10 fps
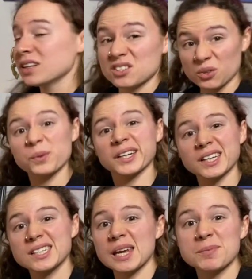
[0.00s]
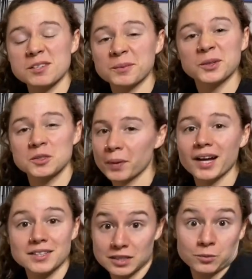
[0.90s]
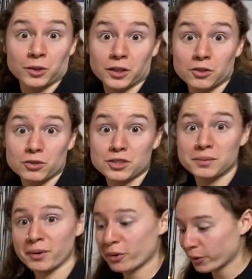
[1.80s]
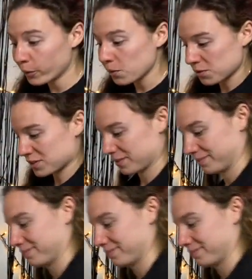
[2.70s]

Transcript: So we're gonna tape some more spots and we're gonna drill some more holes.